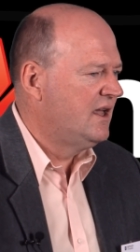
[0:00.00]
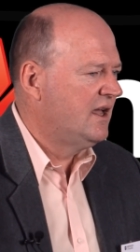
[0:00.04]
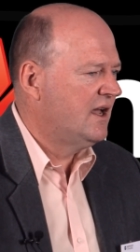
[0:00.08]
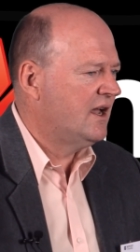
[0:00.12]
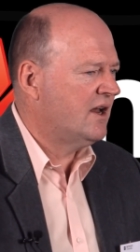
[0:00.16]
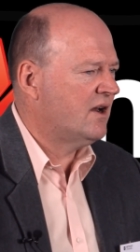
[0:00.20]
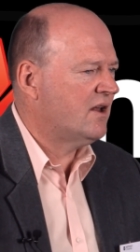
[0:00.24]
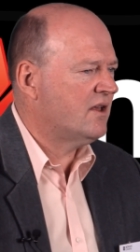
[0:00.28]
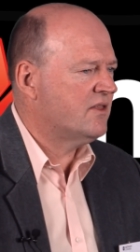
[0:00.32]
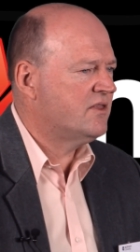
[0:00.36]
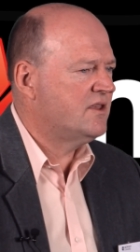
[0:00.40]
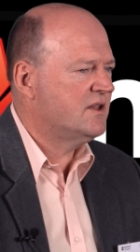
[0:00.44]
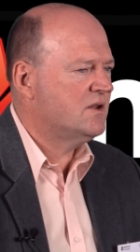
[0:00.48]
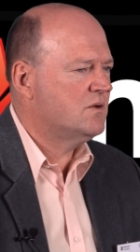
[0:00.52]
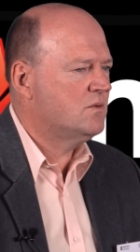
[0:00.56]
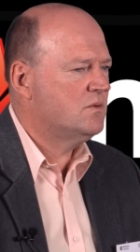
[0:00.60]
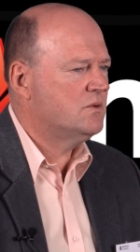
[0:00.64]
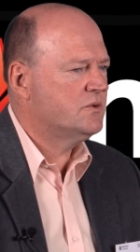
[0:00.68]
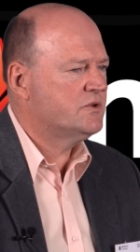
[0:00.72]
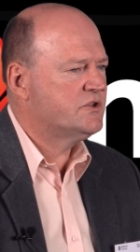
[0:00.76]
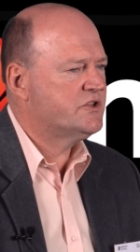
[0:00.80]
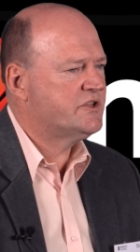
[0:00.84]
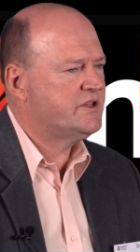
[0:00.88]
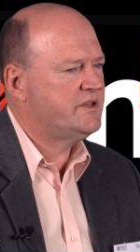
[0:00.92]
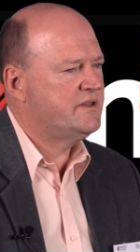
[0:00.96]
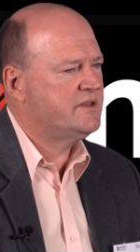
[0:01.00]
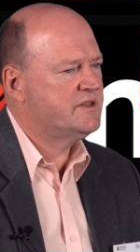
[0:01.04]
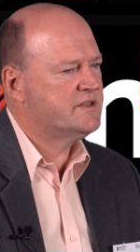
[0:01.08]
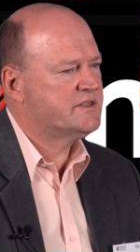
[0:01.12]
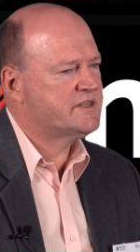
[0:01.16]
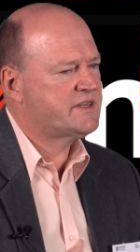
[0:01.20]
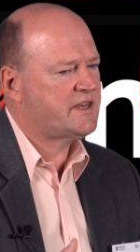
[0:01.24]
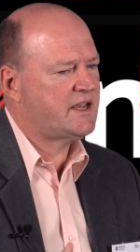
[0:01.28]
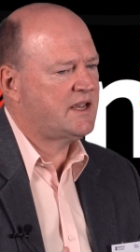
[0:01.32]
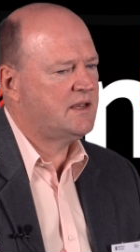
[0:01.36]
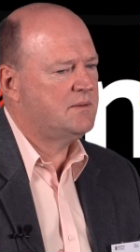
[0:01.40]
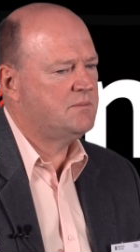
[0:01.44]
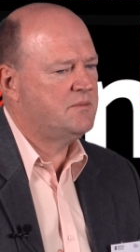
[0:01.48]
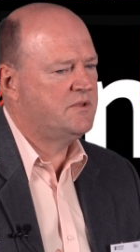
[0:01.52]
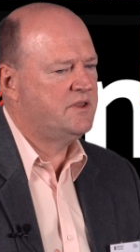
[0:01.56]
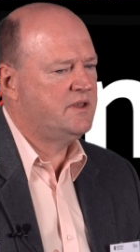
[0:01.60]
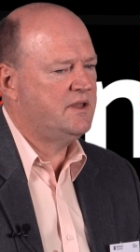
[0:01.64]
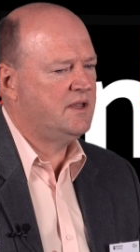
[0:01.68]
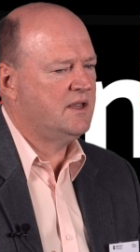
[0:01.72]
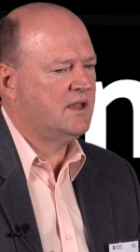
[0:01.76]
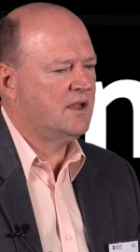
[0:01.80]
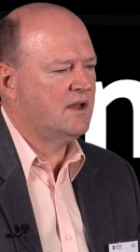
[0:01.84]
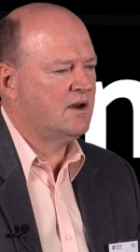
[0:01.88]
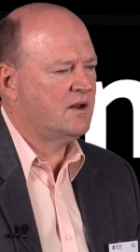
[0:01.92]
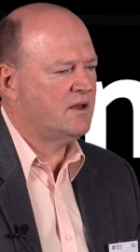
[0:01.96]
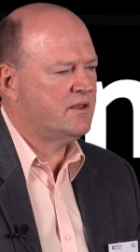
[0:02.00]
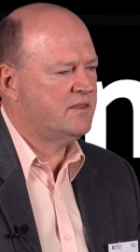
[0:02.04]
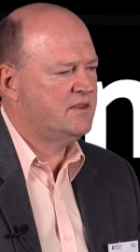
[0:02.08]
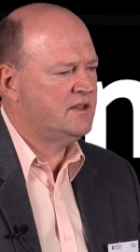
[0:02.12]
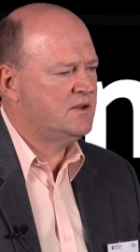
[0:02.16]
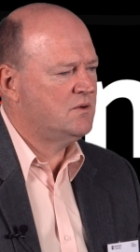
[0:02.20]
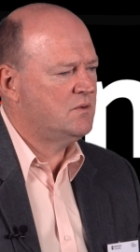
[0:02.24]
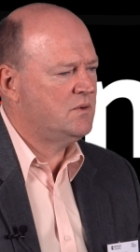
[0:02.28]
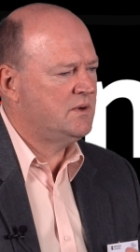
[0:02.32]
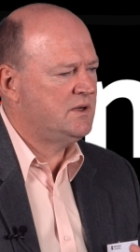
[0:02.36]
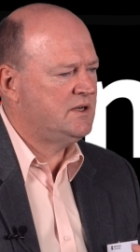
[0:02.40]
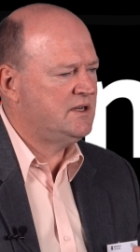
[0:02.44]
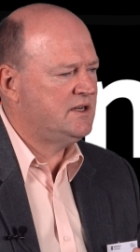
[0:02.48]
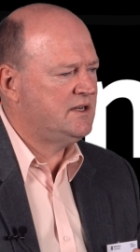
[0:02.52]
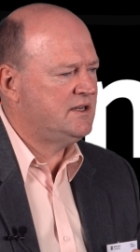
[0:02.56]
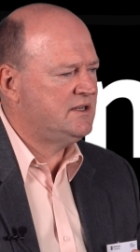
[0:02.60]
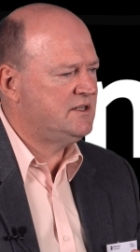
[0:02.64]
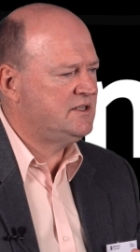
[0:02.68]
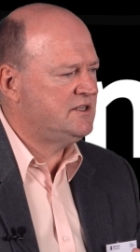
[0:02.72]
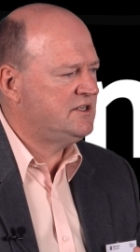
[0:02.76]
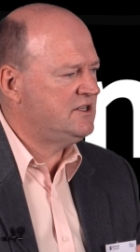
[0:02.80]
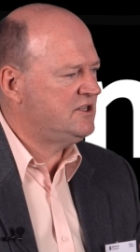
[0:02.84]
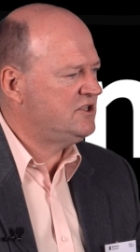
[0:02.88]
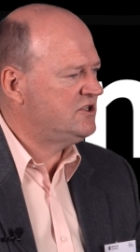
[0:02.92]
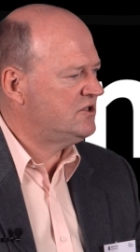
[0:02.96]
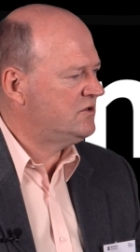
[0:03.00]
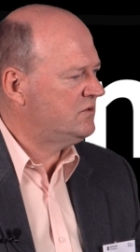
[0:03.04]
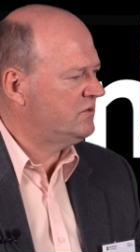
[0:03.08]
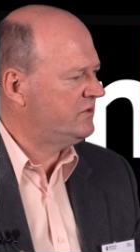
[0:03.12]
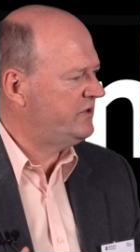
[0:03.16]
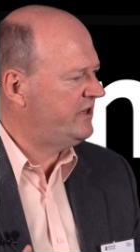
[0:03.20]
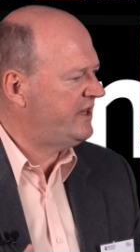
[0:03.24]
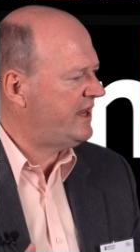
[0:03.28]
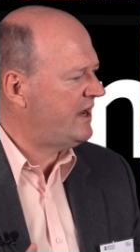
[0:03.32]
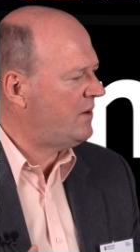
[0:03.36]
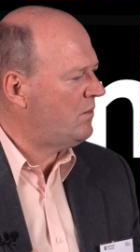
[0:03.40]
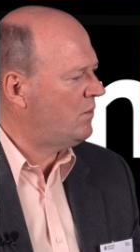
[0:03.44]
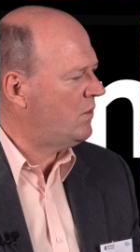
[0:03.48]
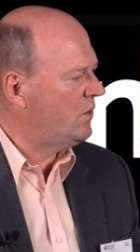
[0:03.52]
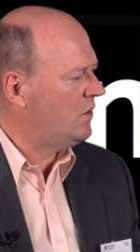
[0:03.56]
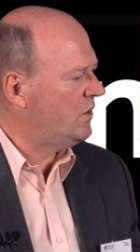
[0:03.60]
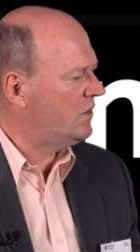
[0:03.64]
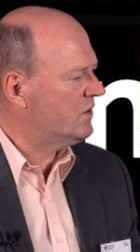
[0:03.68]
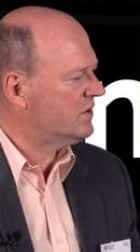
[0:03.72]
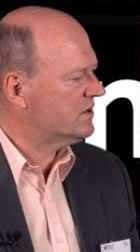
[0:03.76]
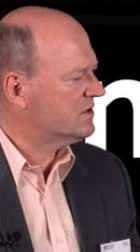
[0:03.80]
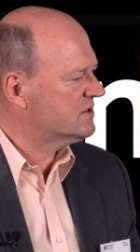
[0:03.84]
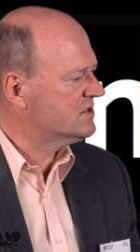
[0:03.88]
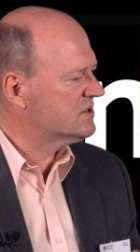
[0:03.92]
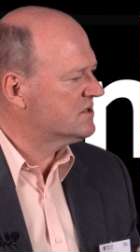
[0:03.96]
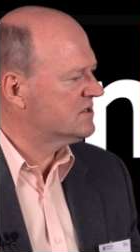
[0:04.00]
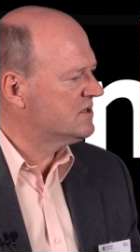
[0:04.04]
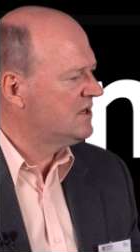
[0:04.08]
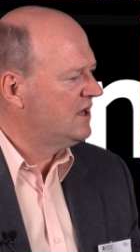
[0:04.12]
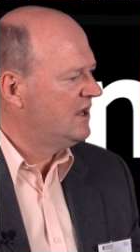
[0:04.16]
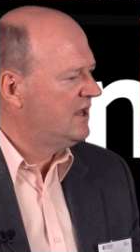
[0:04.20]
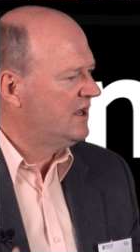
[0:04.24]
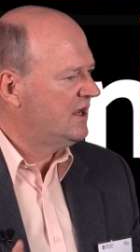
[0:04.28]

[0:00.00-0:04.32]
And I think we'll see the same thing, and I think we need digital networks,